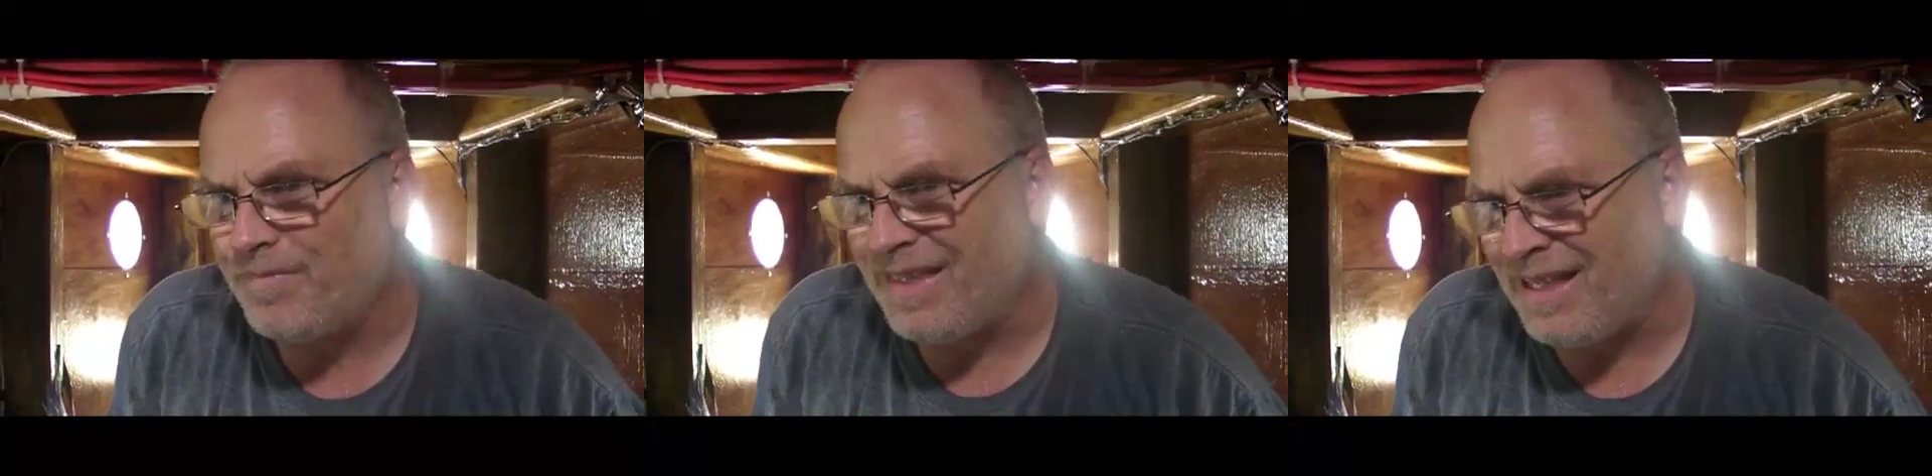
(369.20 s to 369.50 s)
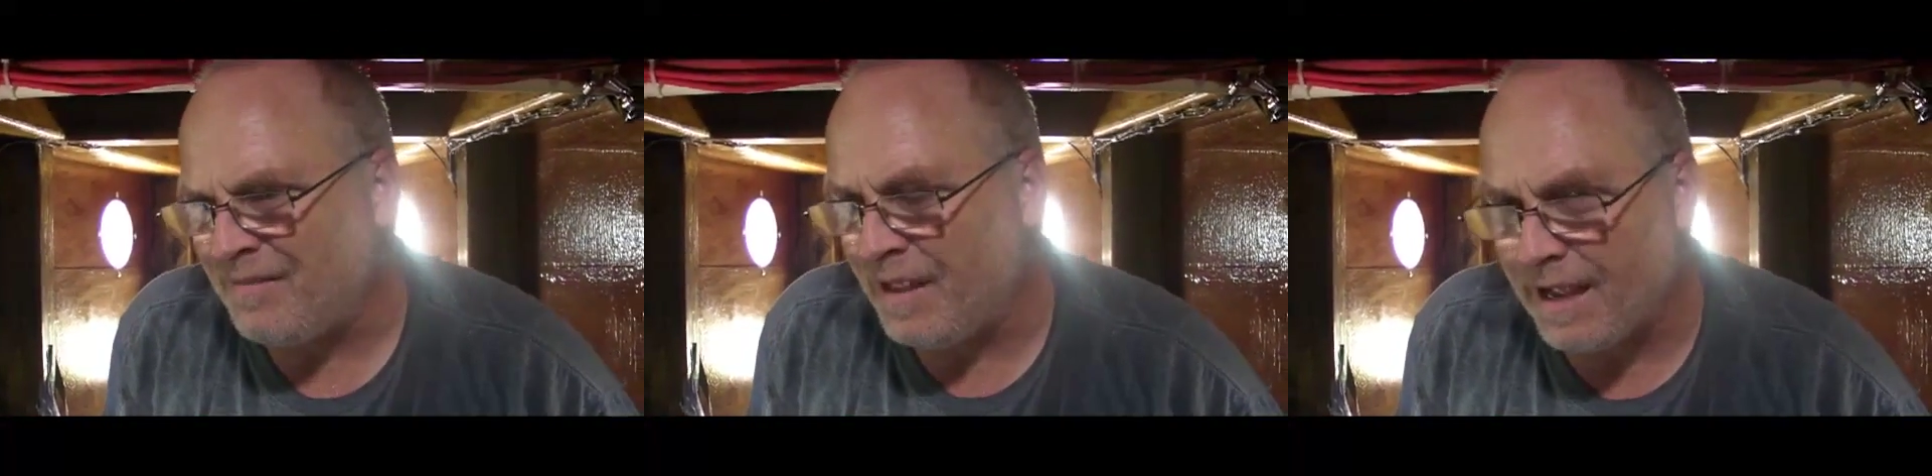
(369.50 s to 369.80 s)
No.
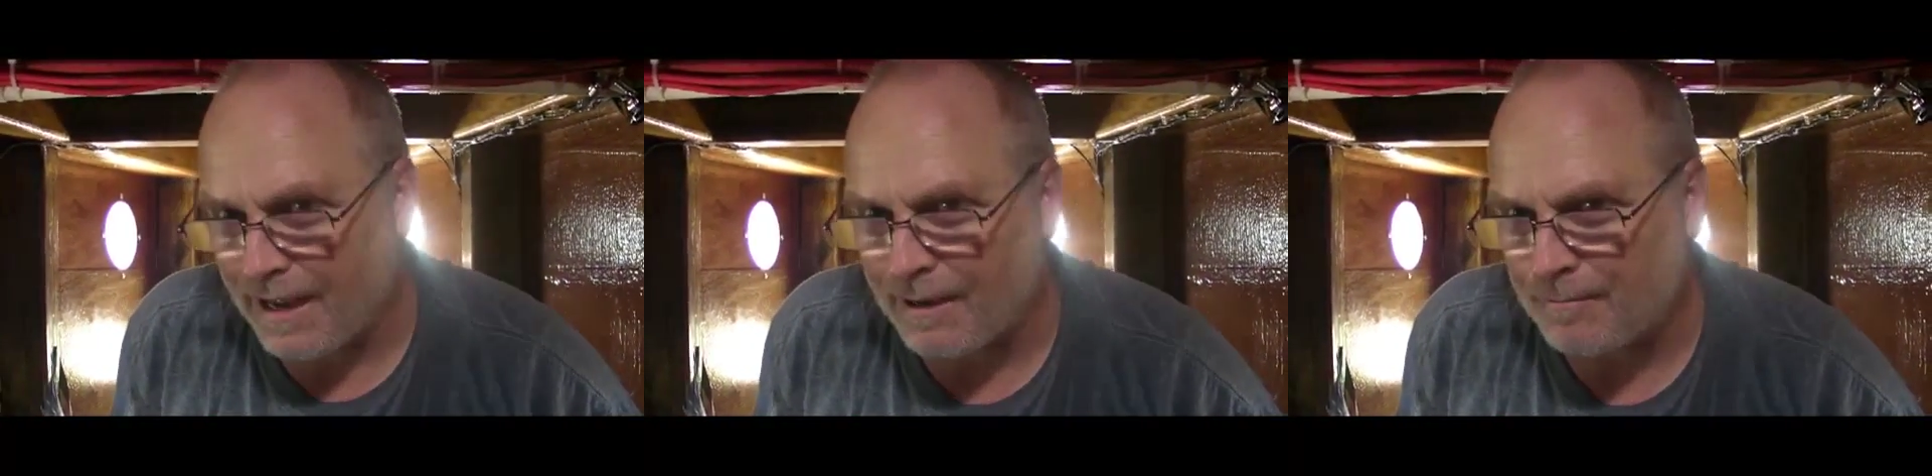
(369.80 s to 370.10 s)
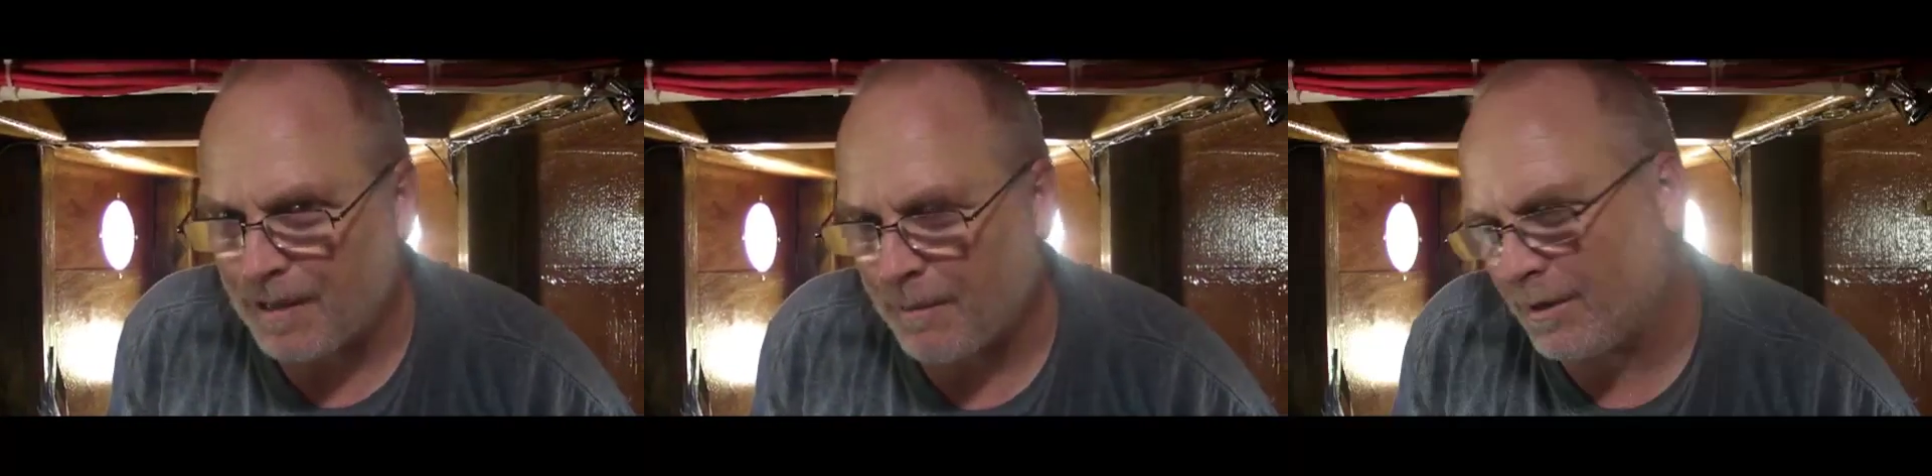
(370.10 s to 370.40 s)
Yeah,
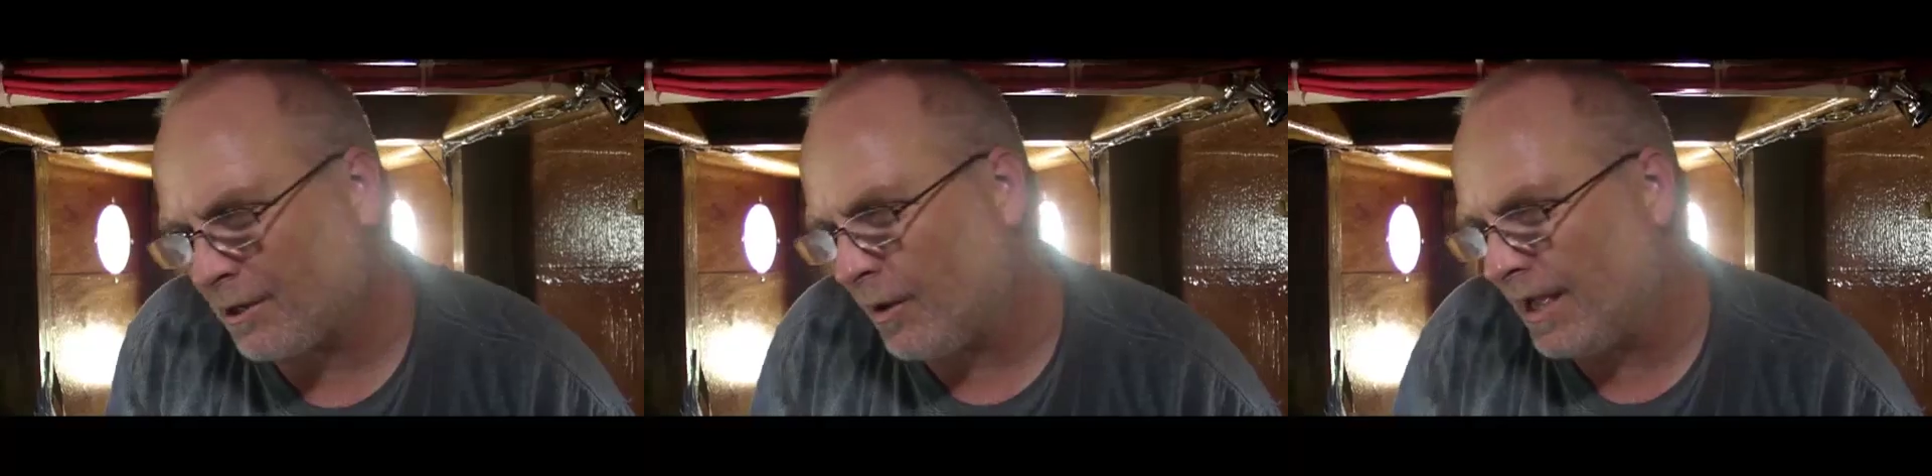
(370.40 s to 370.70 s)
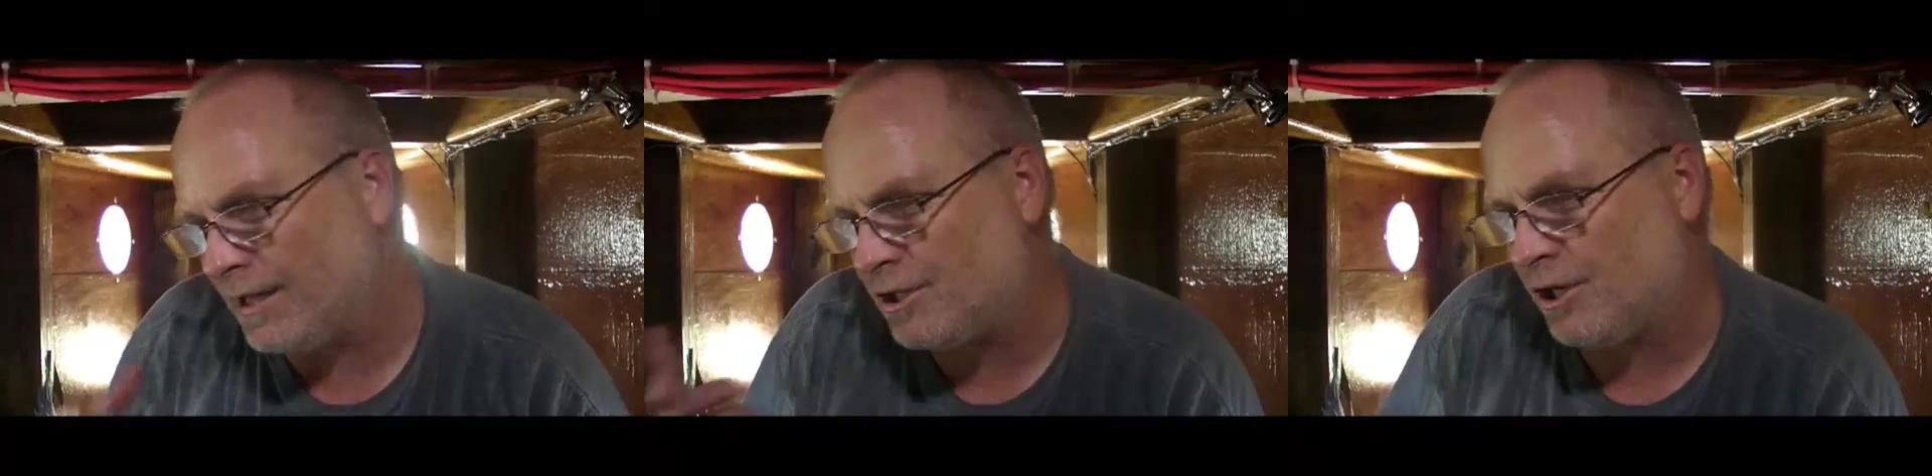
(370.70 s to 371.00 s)
well, I'm going to go
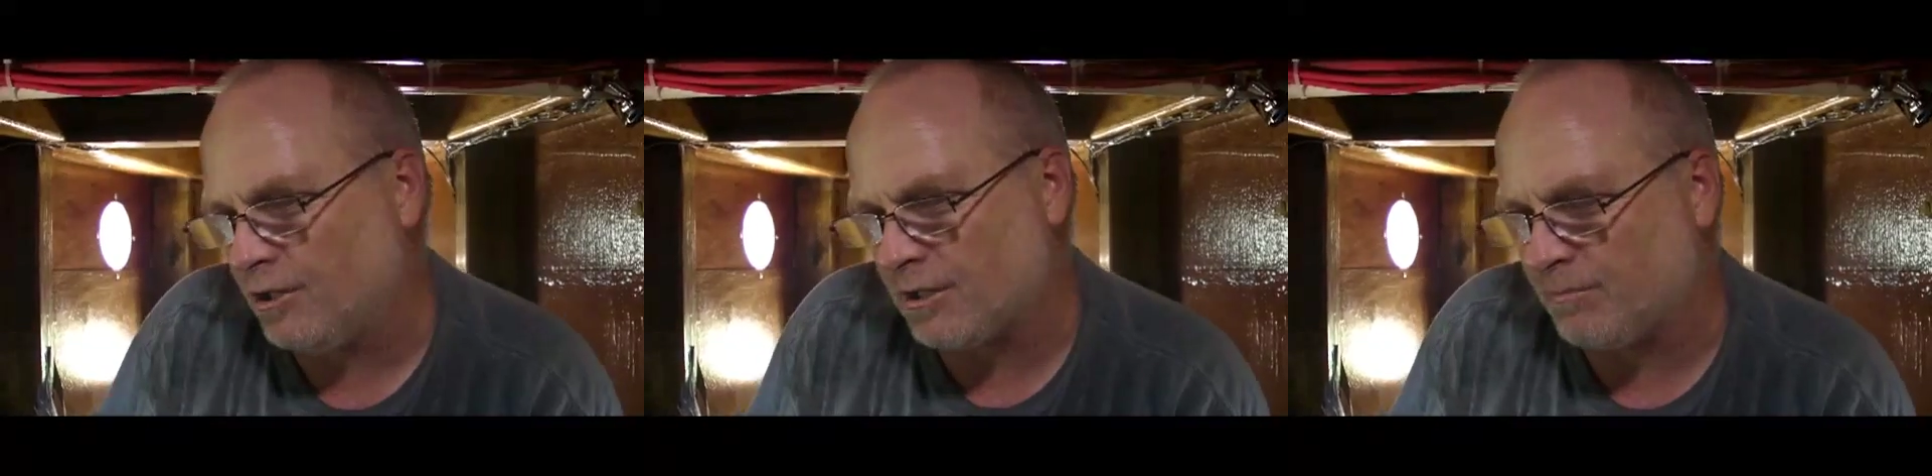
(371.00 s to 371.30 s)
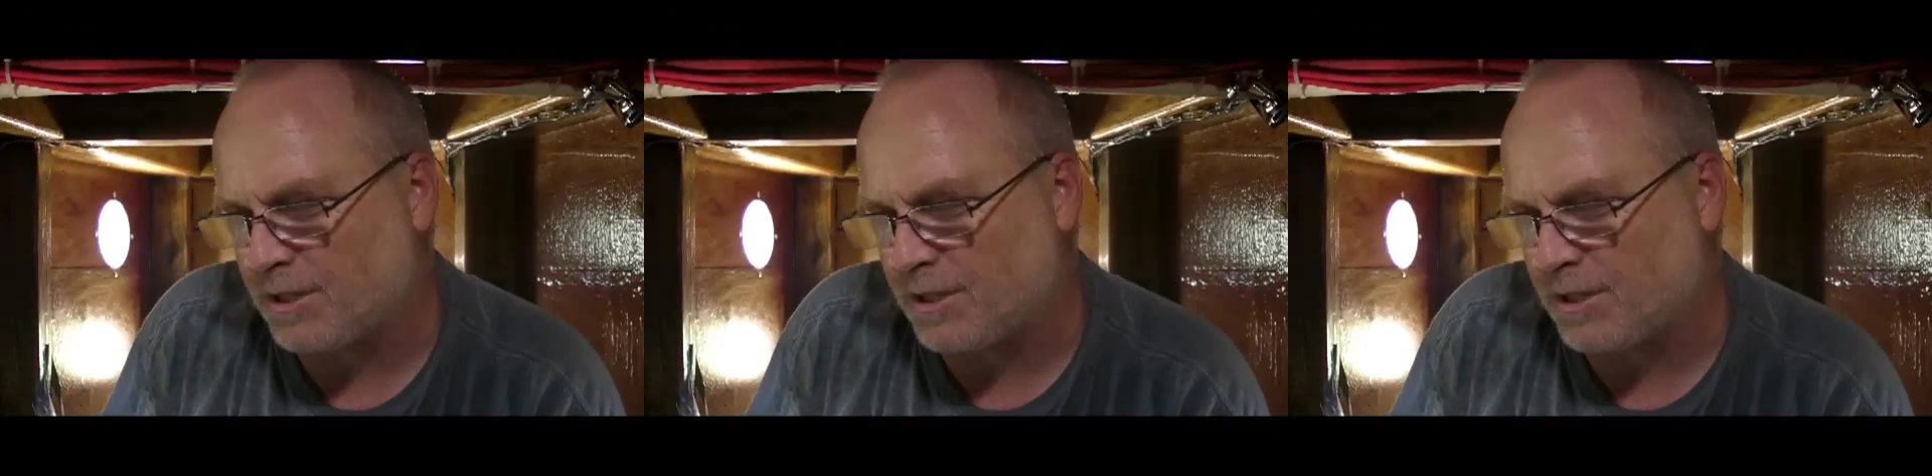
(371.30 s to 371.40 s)
ahead and shoot some